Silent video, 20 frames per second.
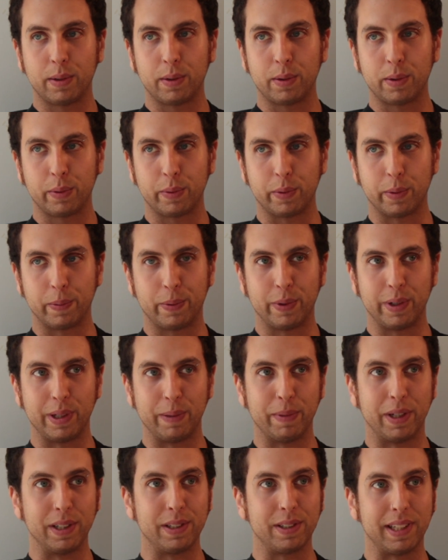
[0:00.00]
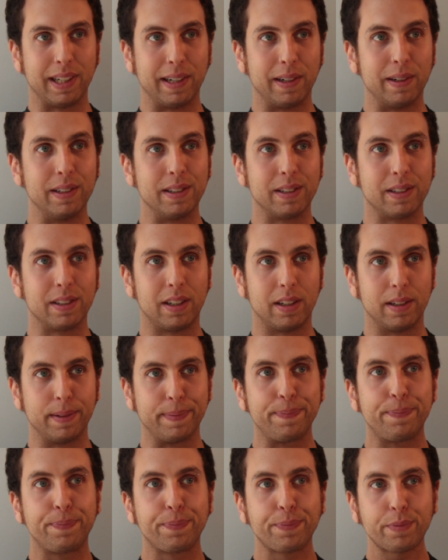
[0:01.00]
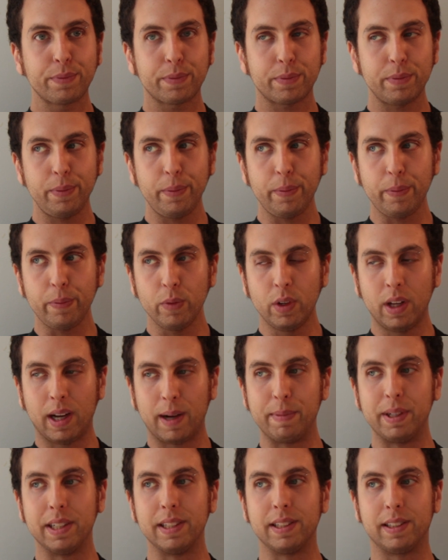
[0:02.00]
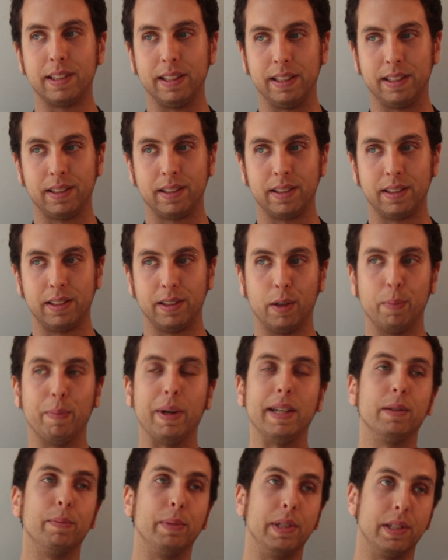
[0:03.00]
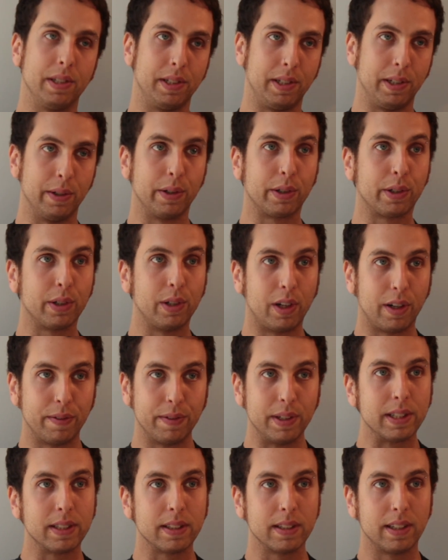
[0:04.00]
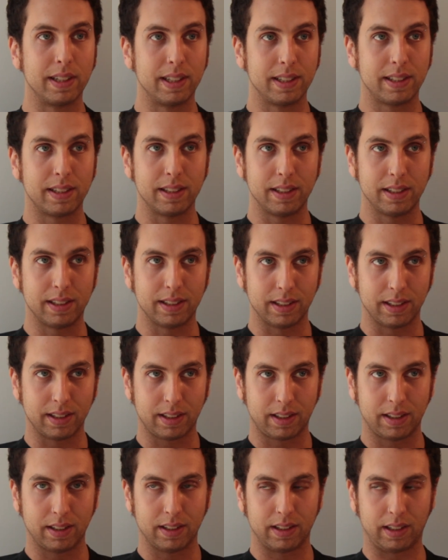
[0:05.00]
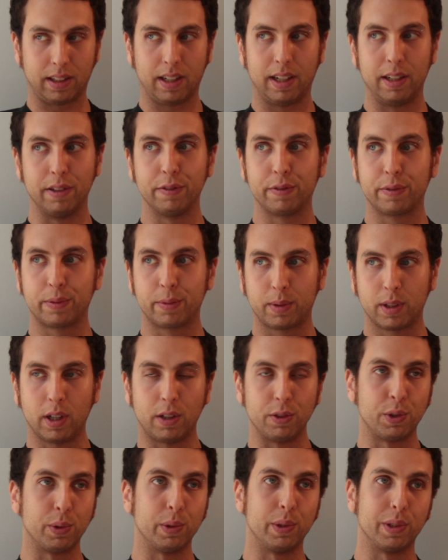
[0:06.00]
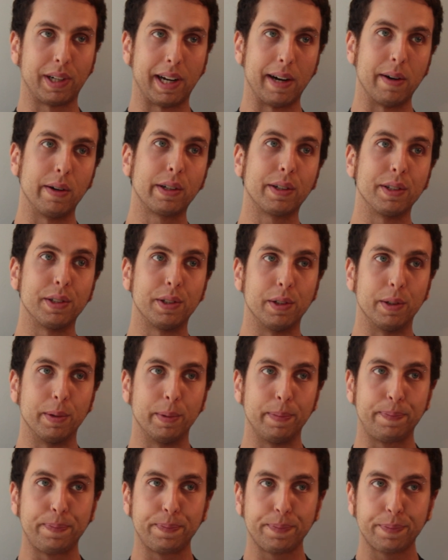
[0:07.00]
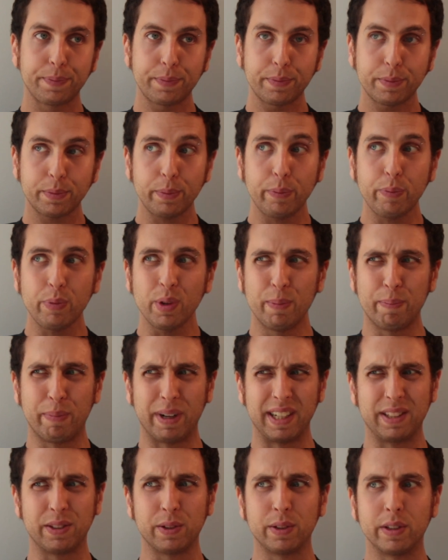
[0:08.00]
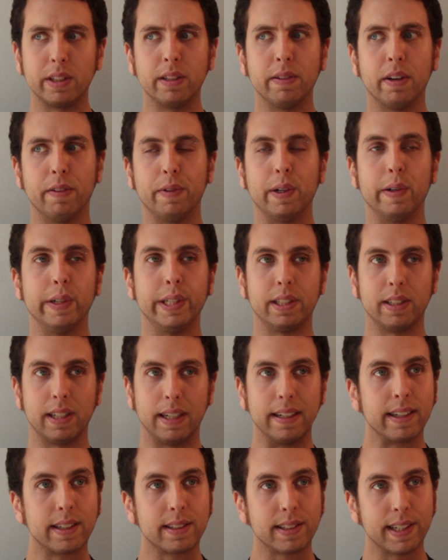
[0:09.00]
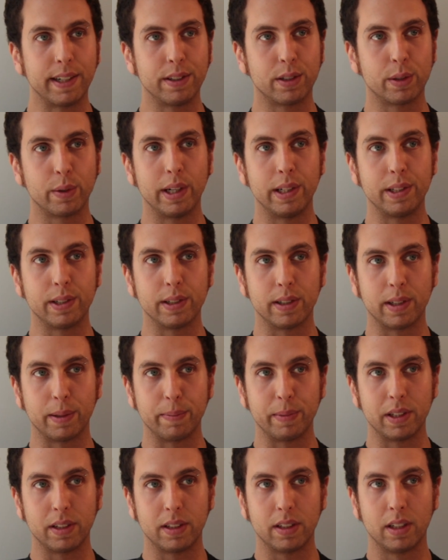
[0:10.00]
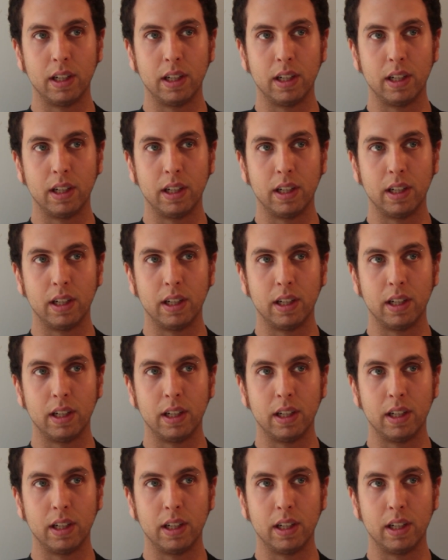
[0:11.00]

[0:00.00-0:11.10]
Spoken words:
we're pretty much there. It's not, I mean, it's meant to be satirical, obviously, and it's a kind of cultural caricature, but it's only a very slight exaggeration. I mean,